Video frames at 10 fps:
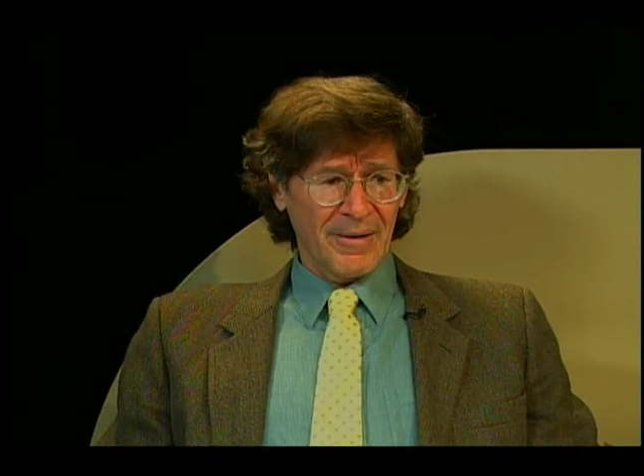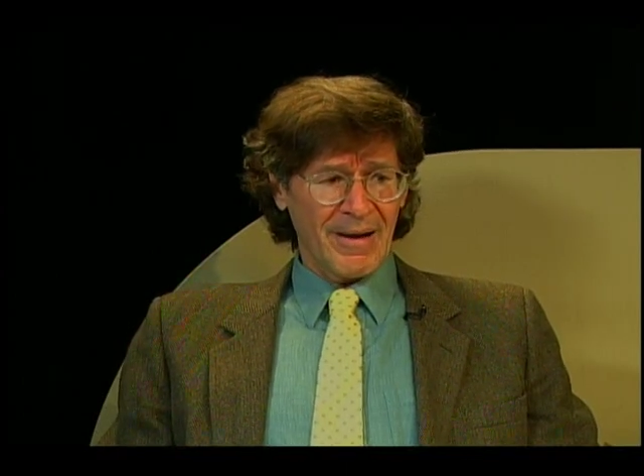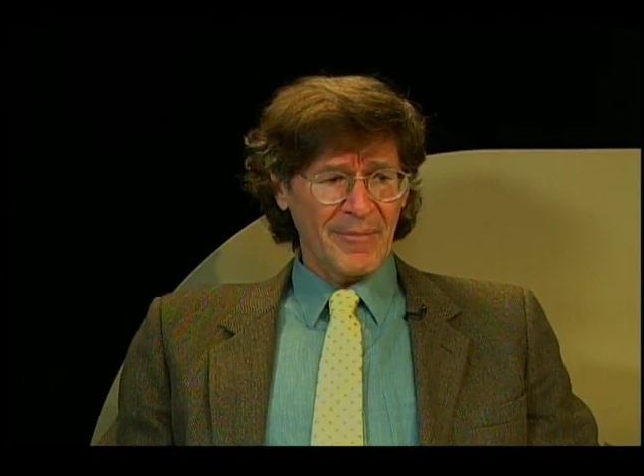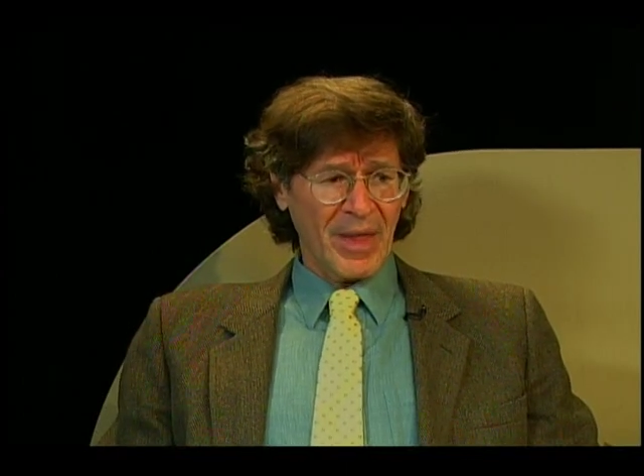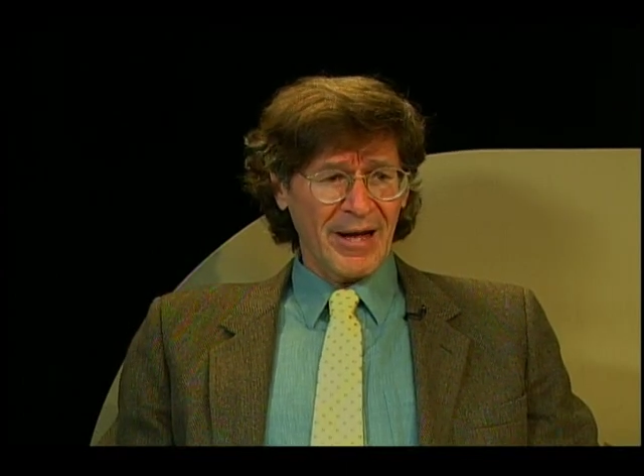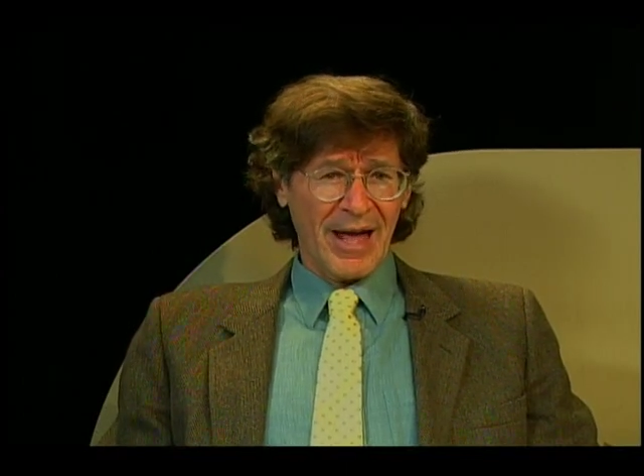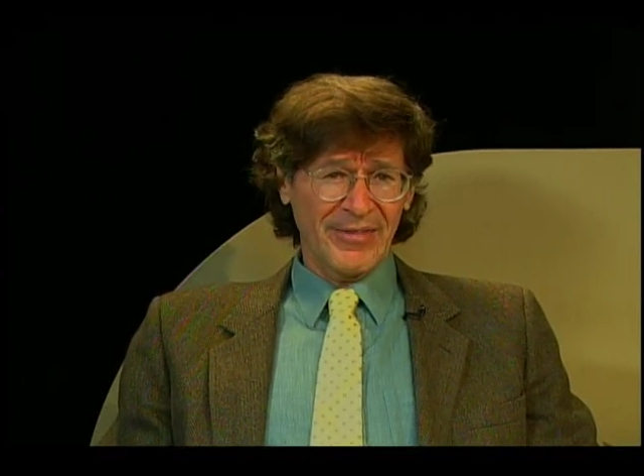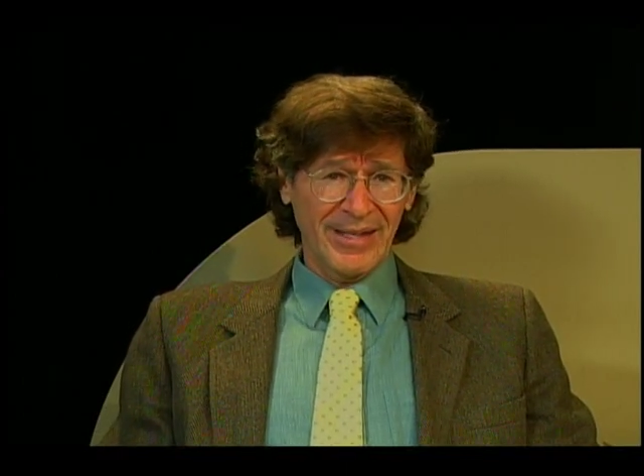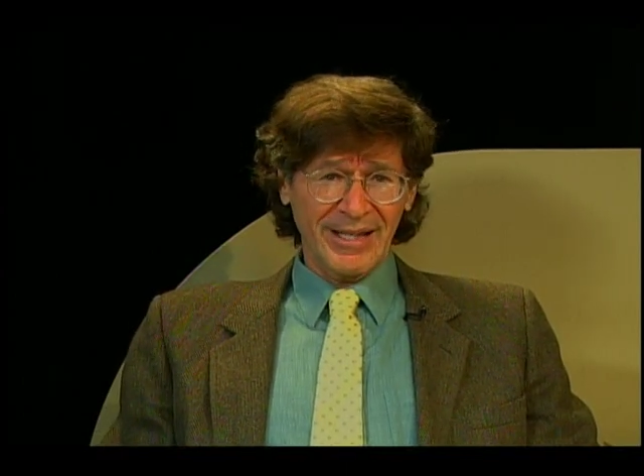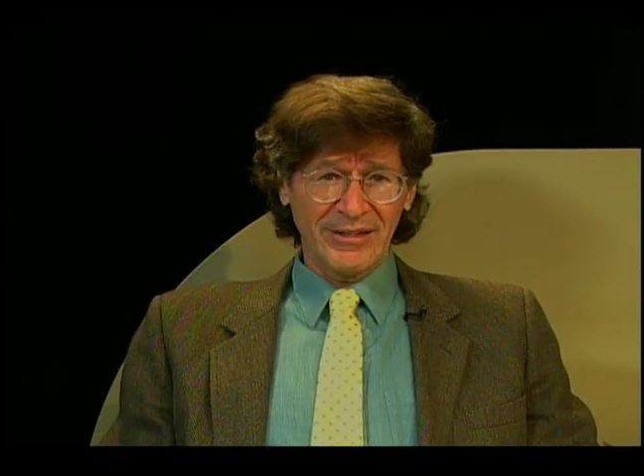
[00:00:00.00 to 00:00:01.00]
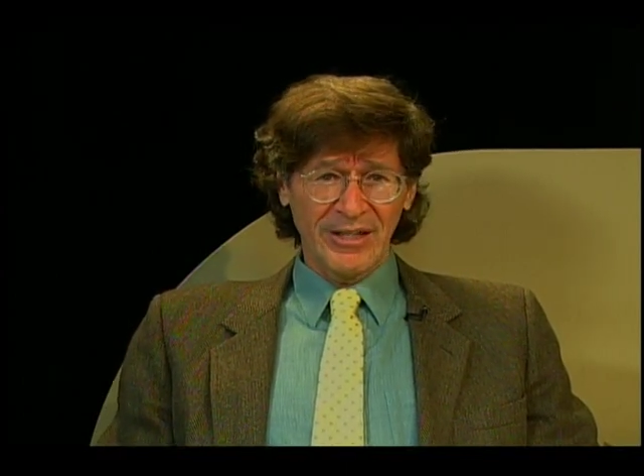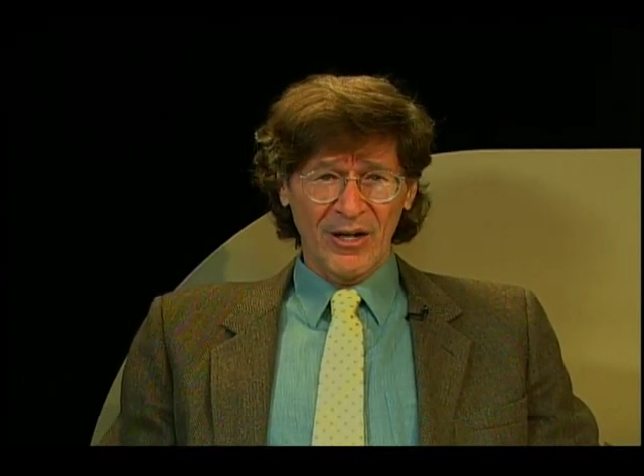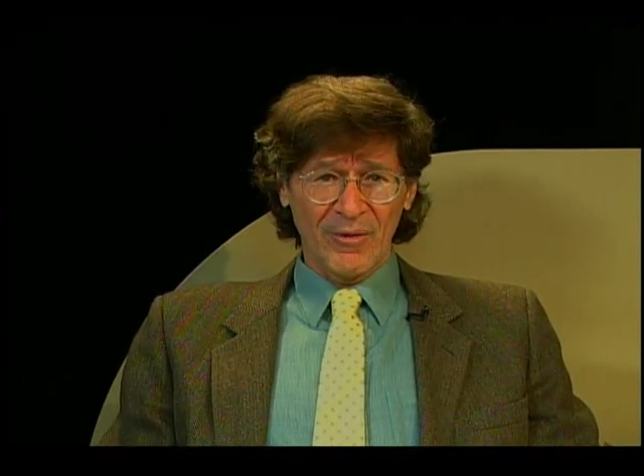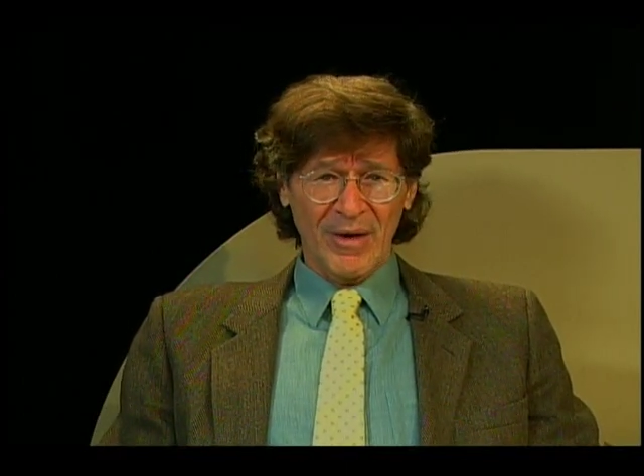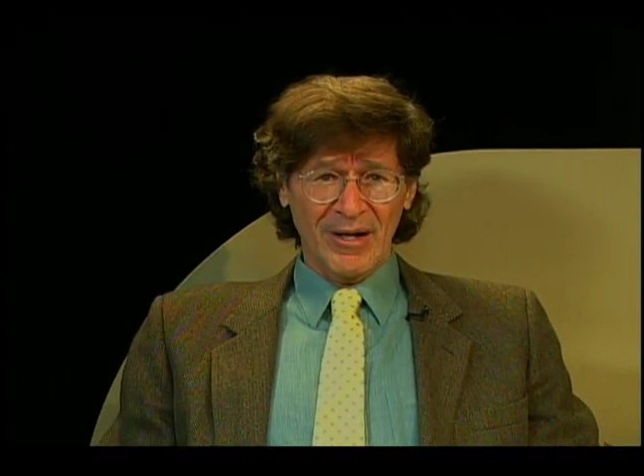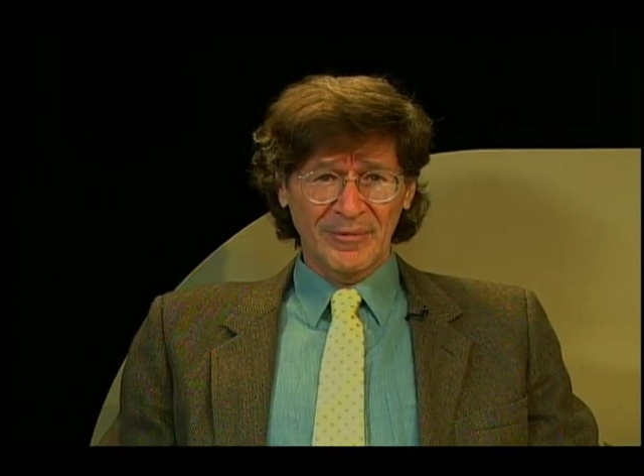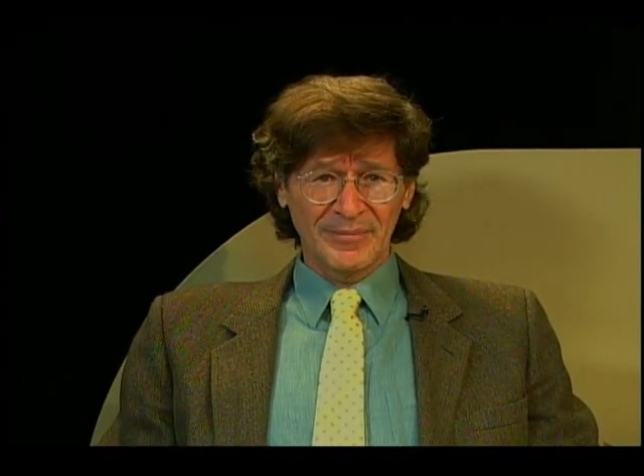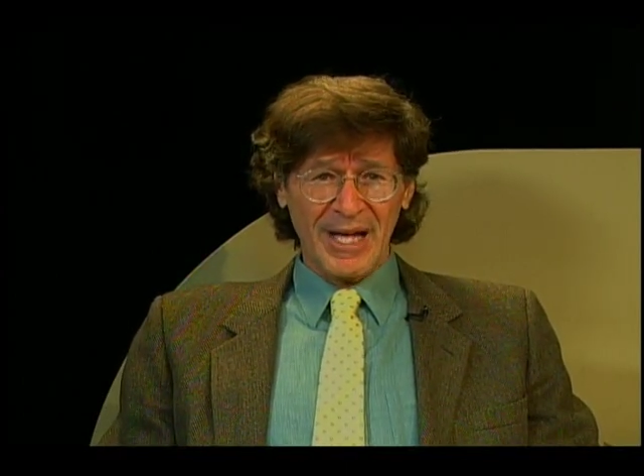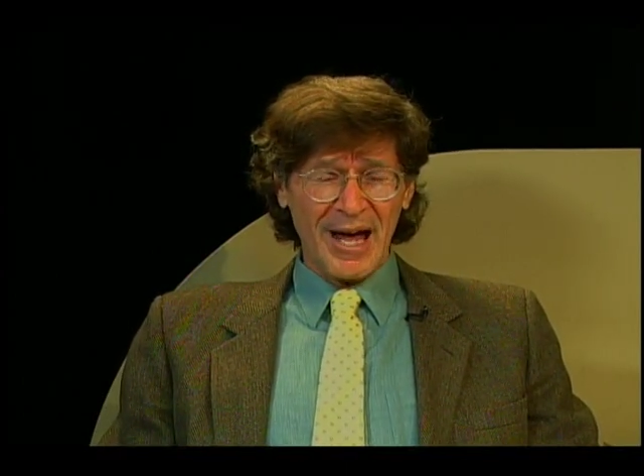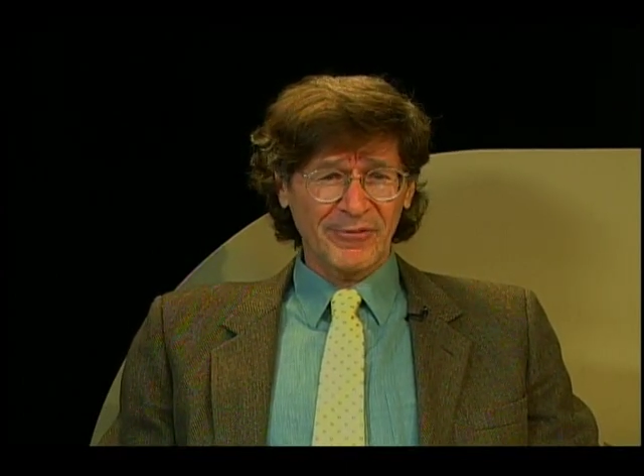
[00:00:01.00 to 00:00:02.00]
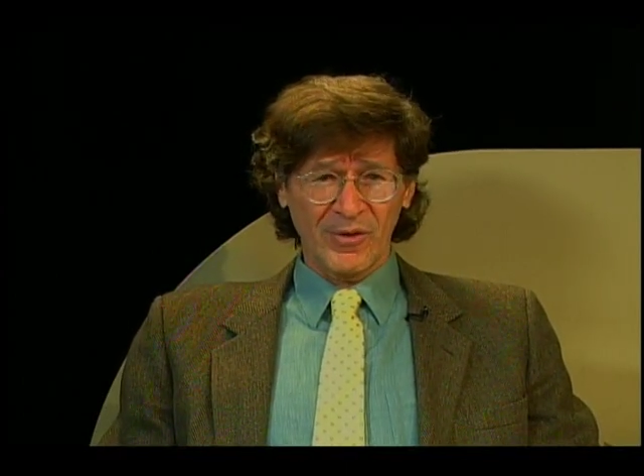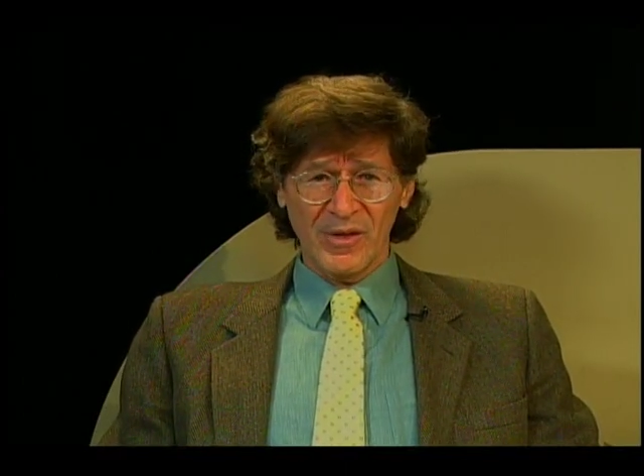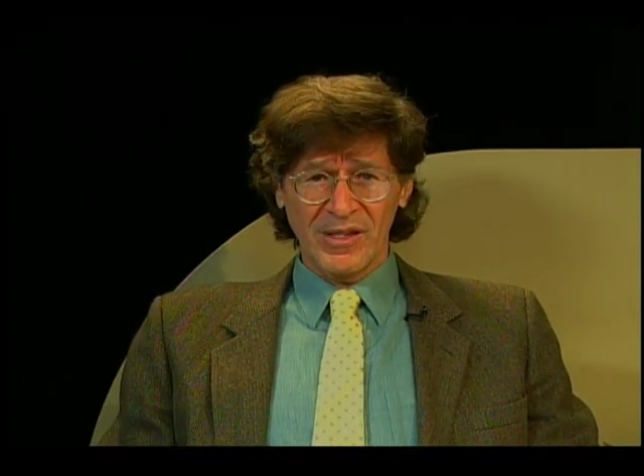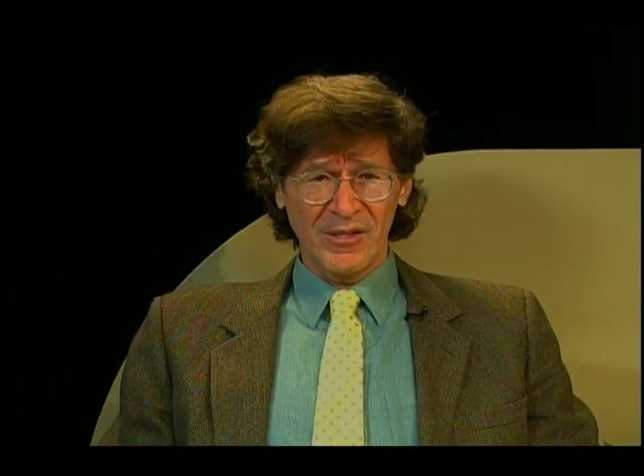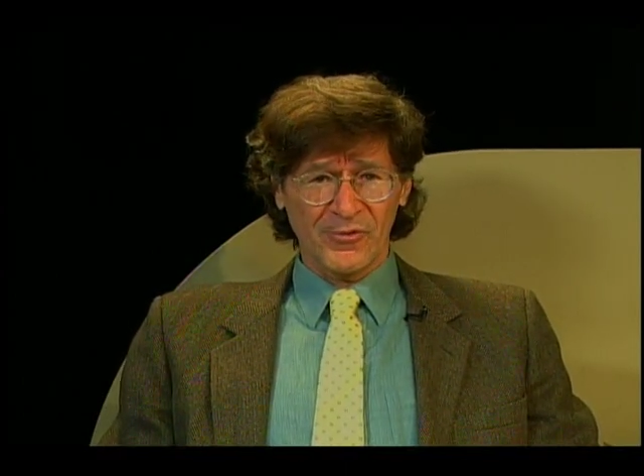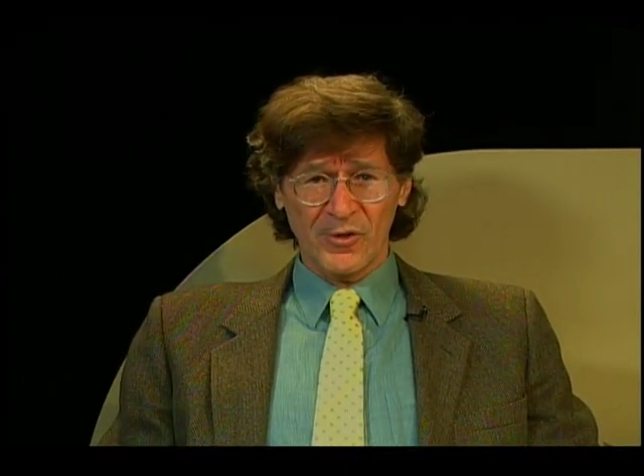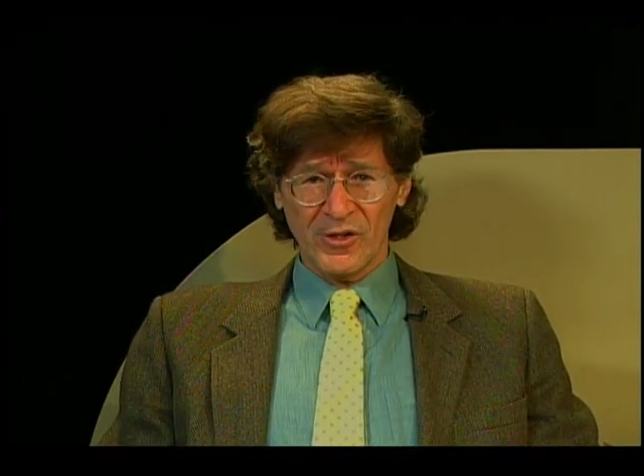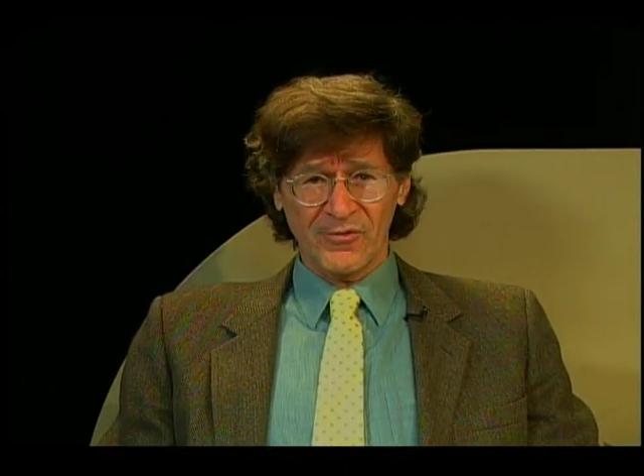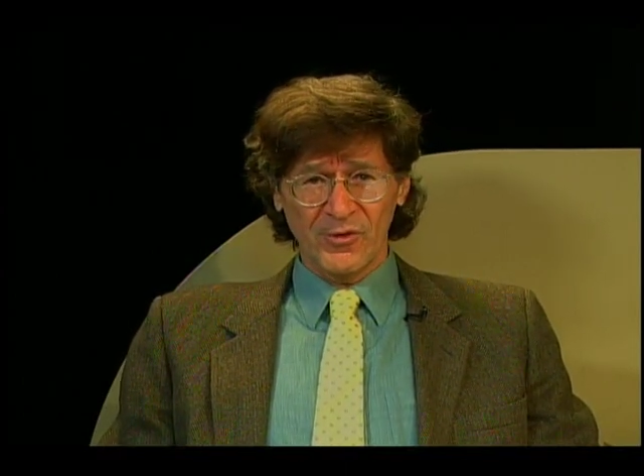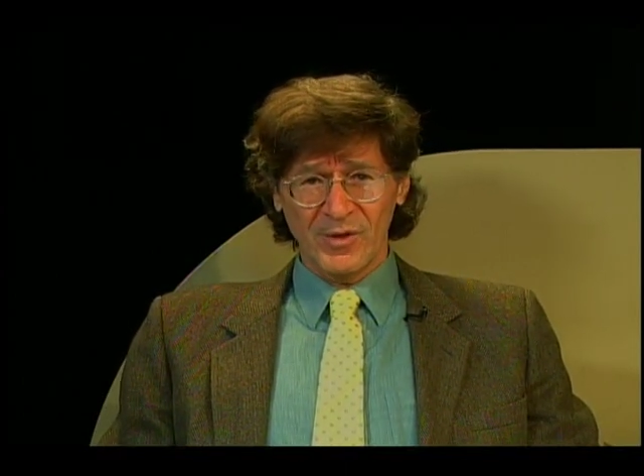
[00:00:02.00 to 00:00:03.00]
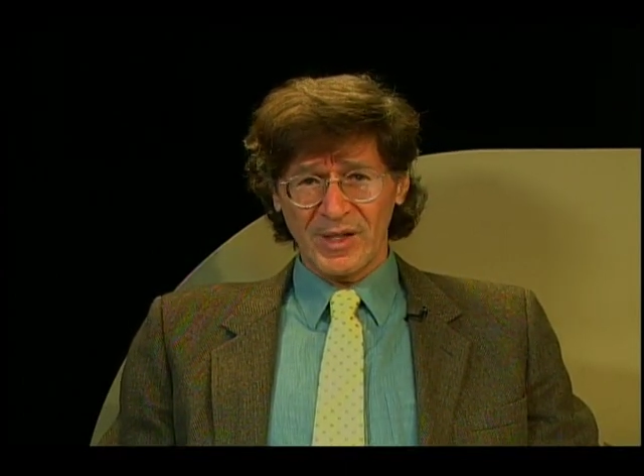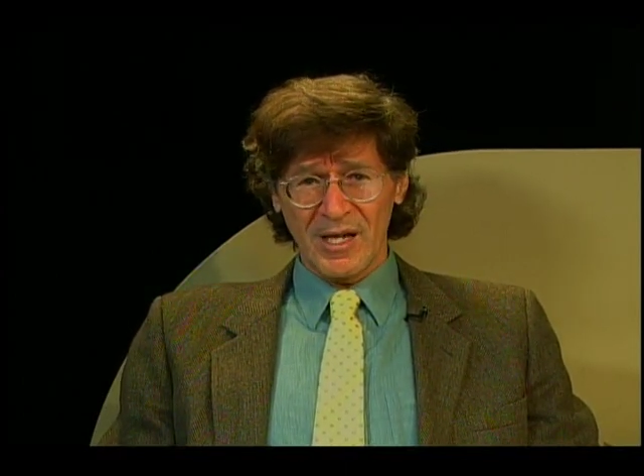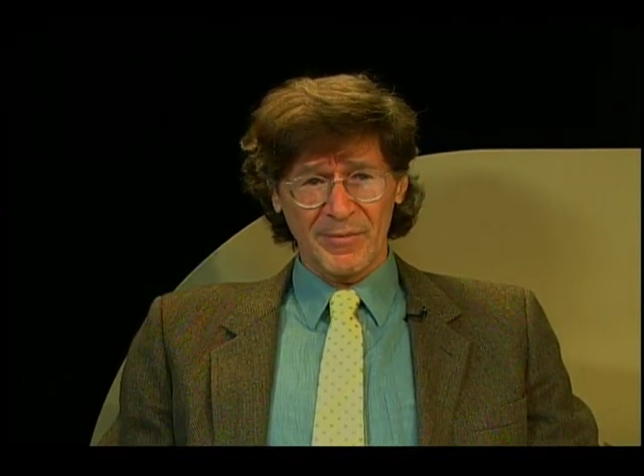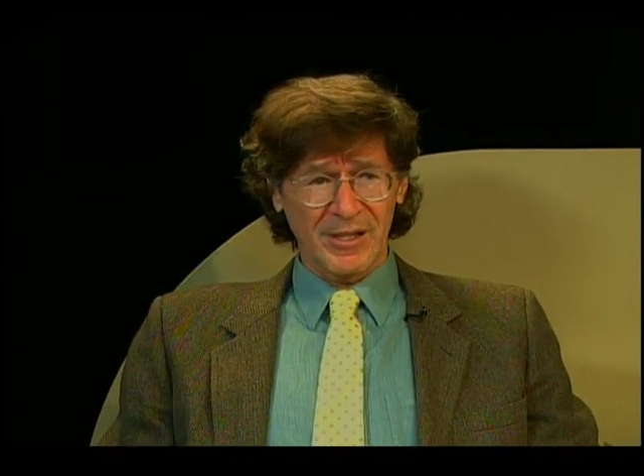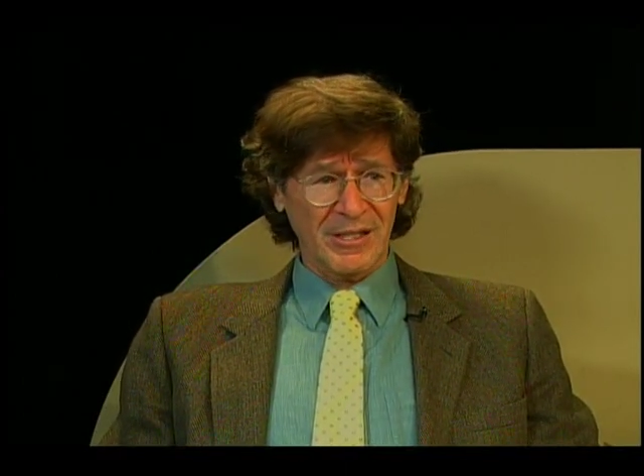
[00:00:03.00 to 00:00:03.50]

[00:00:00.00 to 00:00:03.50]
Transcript: Um, I, I, think you know. Um, after these first few tapings,